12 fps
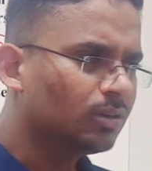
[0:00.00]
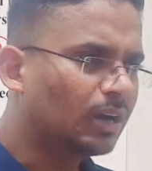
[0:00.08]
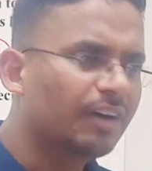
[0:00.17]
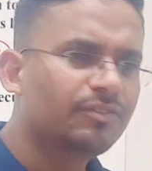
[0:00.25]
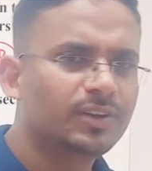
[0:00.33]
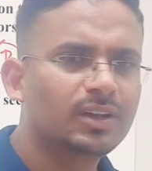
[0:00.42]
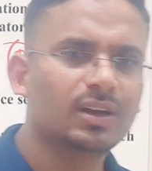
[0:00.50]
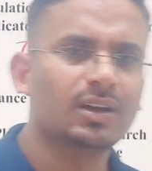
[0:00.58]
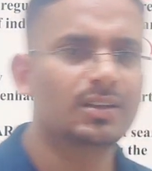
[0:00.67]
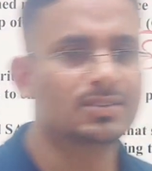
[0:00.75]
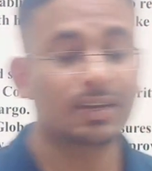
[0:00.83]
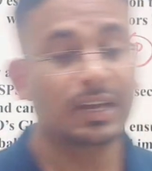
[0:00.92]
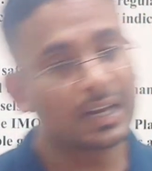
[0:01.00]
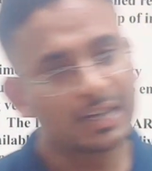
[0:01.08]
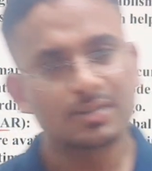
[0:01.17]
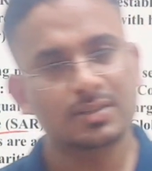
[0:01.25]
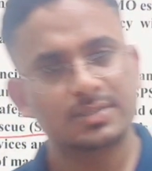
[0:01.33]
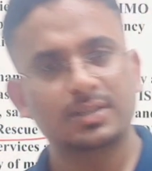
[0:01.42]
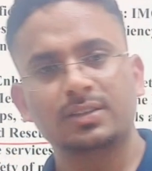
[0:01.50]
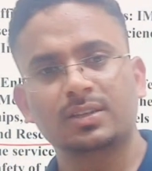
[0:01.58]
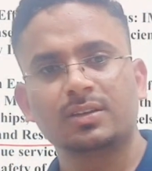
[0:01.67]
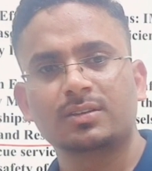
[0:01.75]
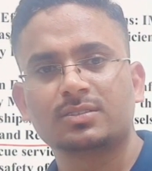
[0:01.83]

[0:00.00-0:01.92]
Africa is again an interesting thing.